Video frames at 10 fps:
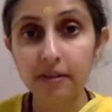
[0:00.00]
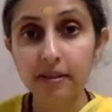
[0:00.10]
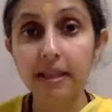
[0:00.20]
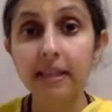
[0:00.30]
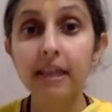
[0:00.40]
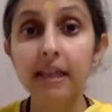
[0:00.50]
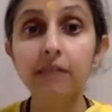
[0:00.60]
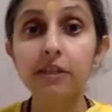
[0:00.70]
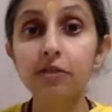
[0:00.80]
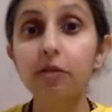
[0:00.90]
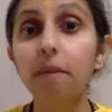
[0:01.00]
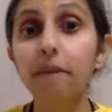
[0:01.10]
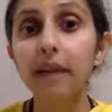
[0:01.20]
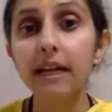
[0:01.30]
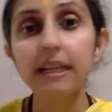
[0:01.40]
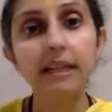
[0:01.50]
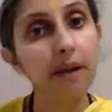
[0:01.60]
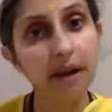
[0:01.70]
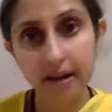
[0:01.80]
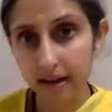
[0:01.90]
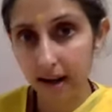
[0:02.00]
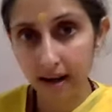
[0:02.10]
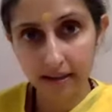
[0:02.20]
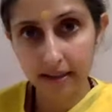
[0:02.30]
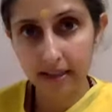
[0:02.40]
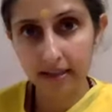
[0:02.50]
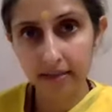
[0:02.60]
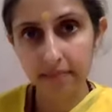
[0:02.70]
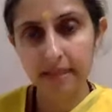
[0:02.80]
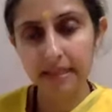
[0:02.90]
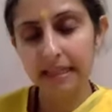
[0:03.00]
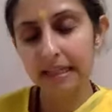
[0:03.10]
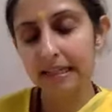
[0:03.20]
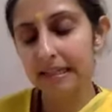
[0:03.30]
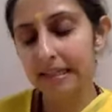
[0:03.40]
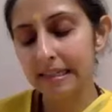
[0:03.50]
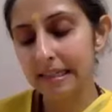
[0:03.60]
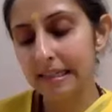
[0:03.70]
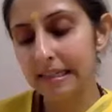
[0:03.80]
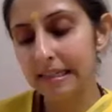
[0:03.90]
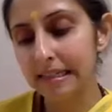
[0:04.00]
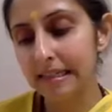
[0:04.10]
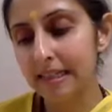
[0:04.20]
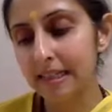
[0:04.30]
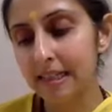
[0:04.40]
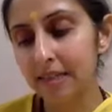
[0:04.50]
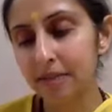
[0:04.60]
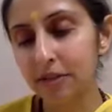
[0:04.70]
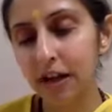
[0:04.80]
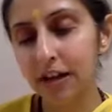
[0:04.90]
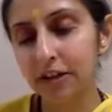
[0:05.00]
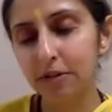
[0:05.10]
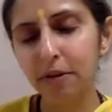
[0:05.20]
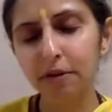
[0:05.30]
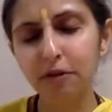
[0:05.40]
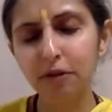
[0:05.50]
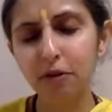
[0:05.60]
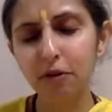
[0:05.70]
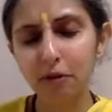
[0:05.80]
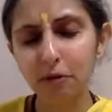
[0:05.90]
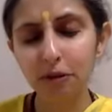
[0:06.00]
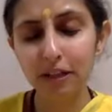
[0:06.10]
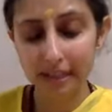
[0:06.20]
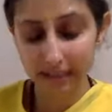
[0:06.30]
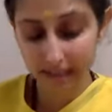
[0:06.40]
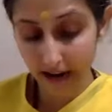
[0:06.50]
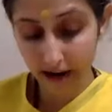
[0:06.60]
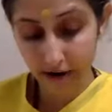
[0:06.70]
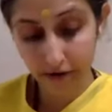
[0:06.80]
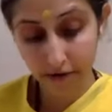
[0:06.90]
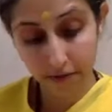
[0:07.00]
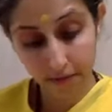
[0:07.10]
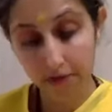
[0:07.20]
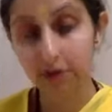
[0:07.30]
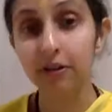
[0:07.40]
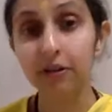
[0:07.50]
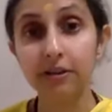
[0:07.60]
Sadeva Somya idam agra asid, means existence is the substratum of the whole entire world.